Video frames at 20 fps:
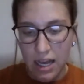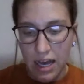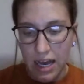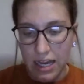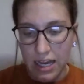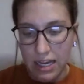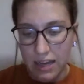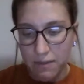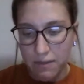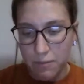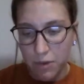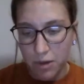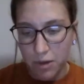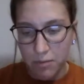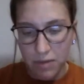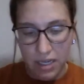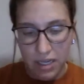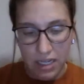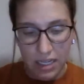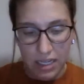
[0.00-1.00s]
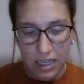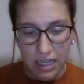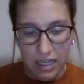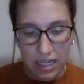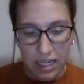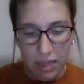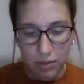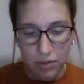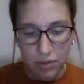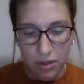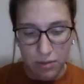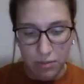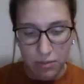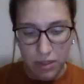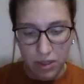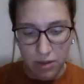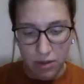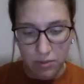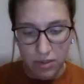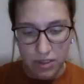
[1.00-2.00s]
I'd have more money and I wouldn't
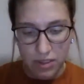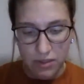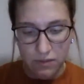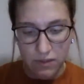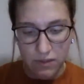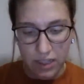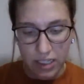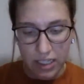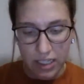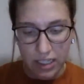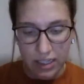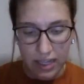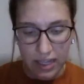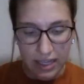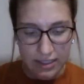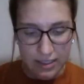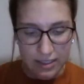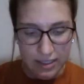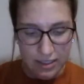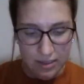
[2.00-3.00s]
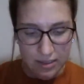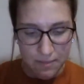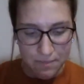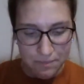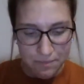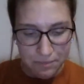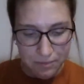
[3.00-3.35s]
be almost flunking classes.